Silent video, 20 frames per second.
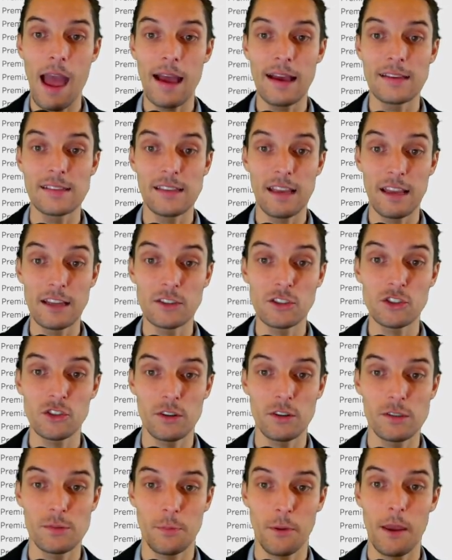
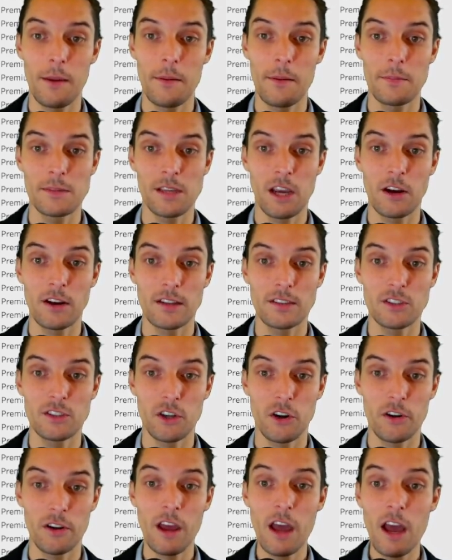insurance premiums are
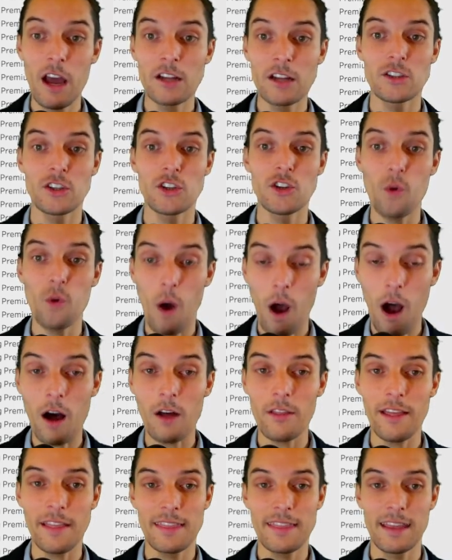concerned, to do all
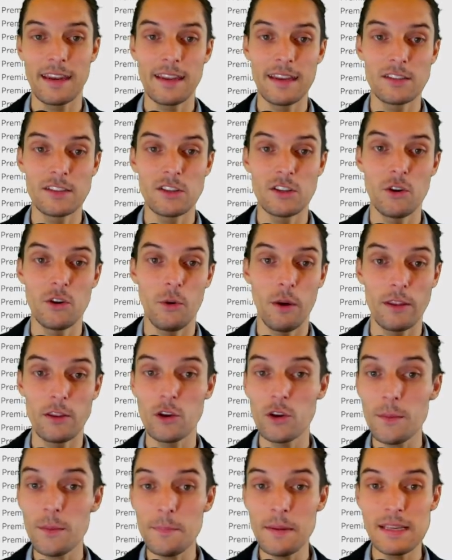that they need to do. And you
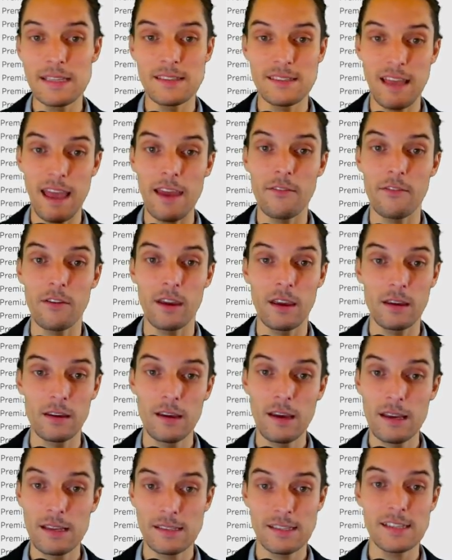can be saving
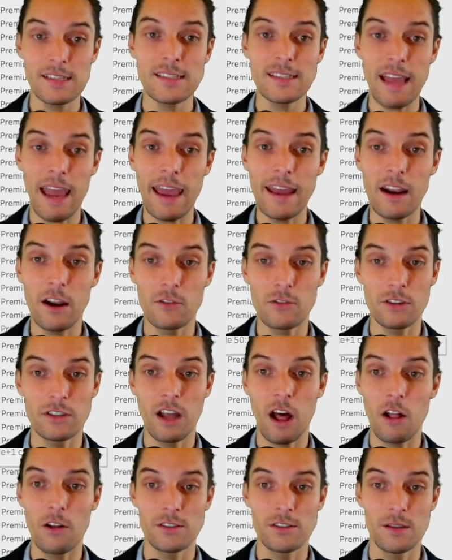$600 to
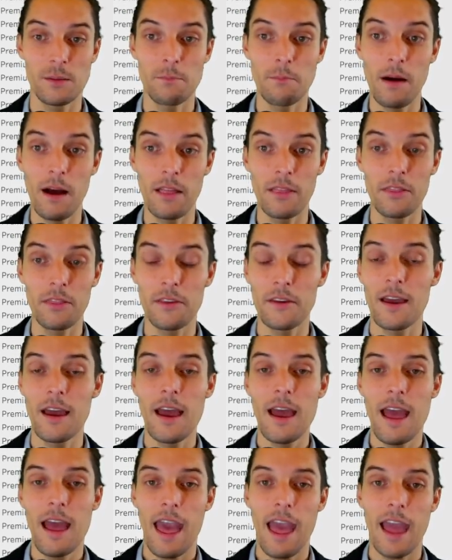$800 a month.
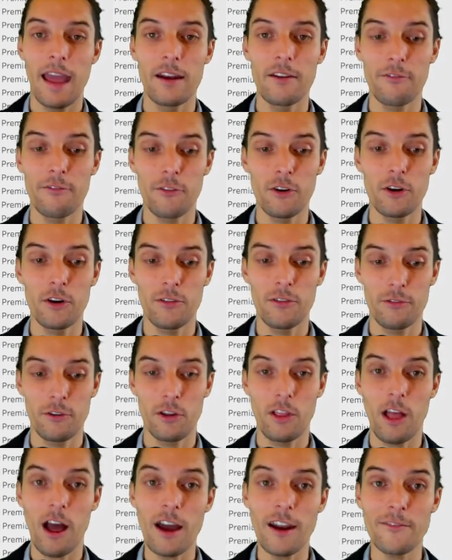And for a
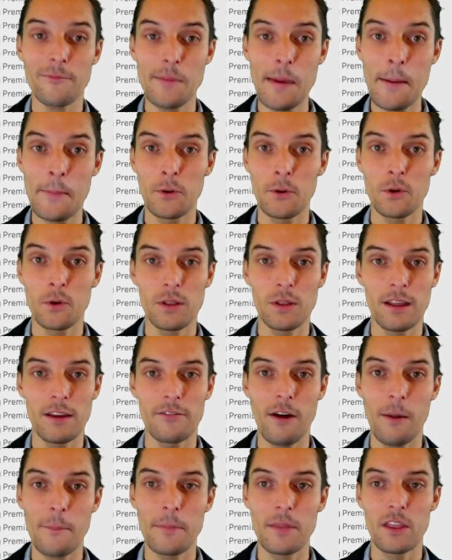lot of people who live
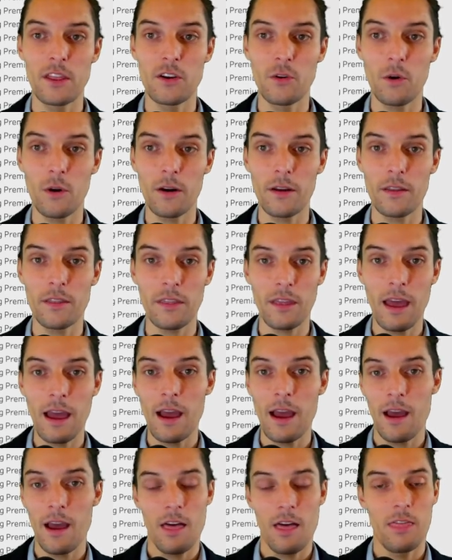up in the north,
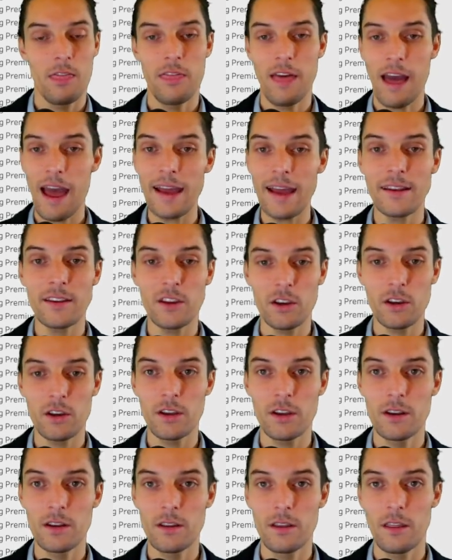that
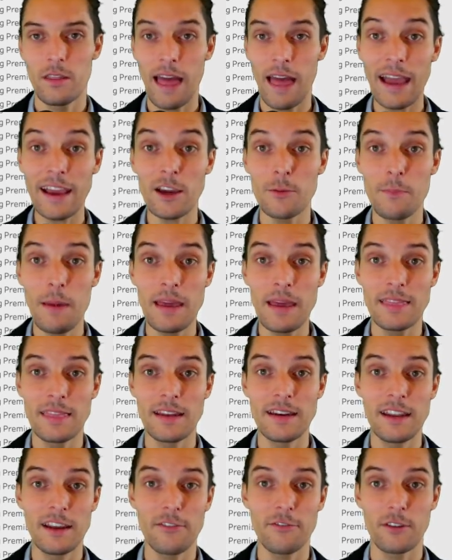could make the
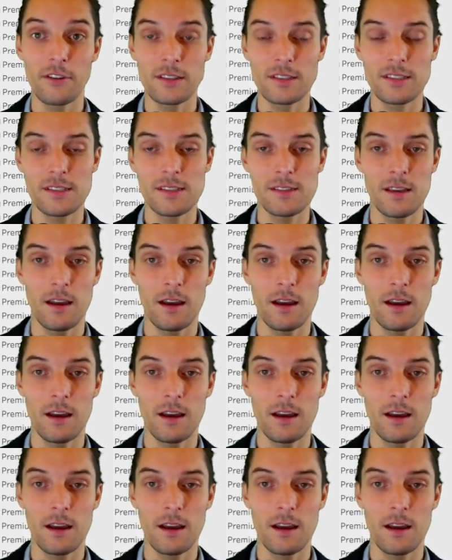difference